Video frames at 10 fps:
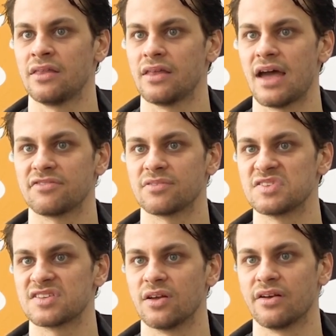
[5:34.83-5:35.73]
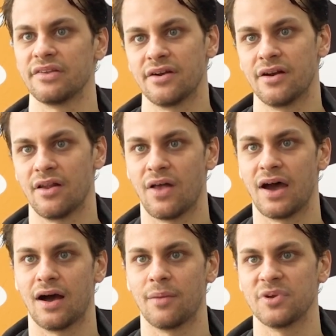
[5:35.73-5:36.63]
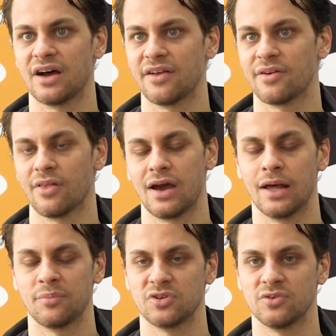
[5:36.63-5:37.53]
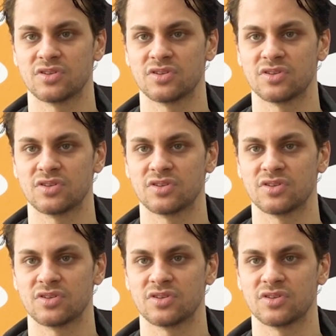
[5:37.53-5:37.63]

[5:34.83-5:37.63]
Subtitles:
they have some skill in their line, up and down their lineup too.